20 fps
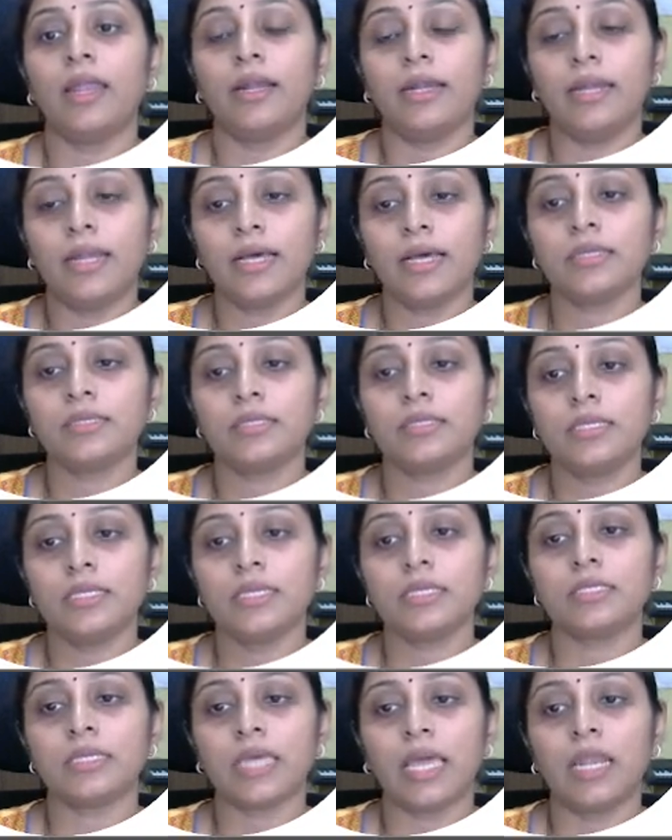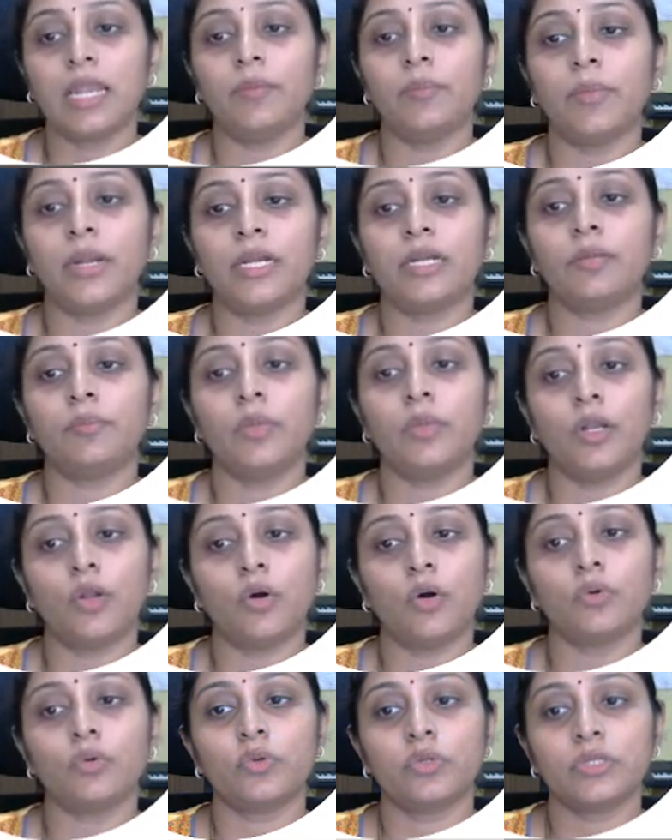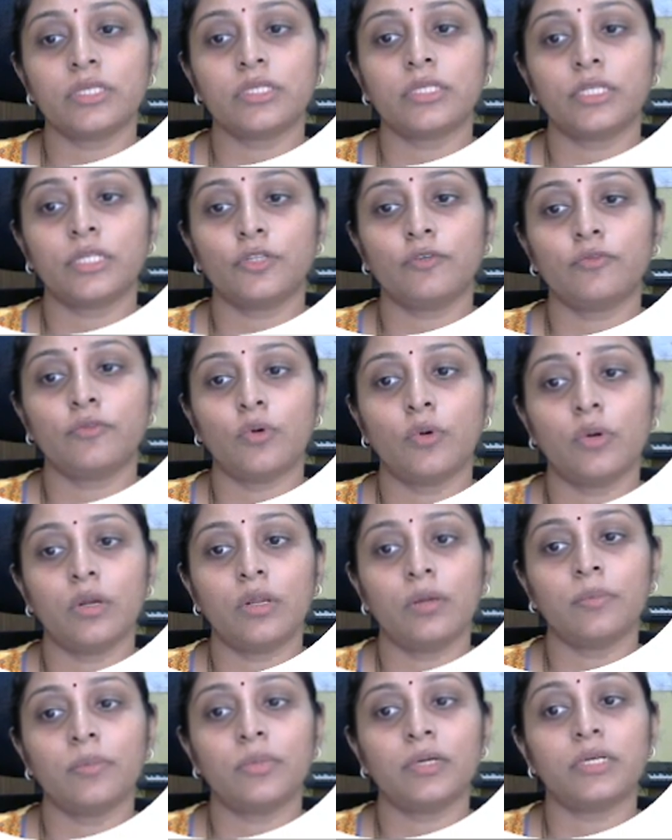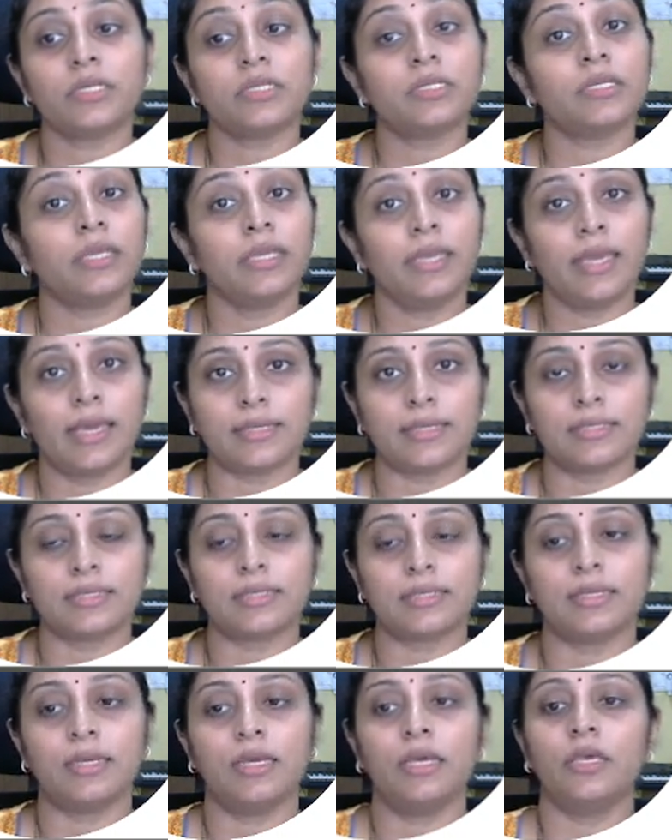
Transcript: Does this element belong to the set of whole numbers? Yes.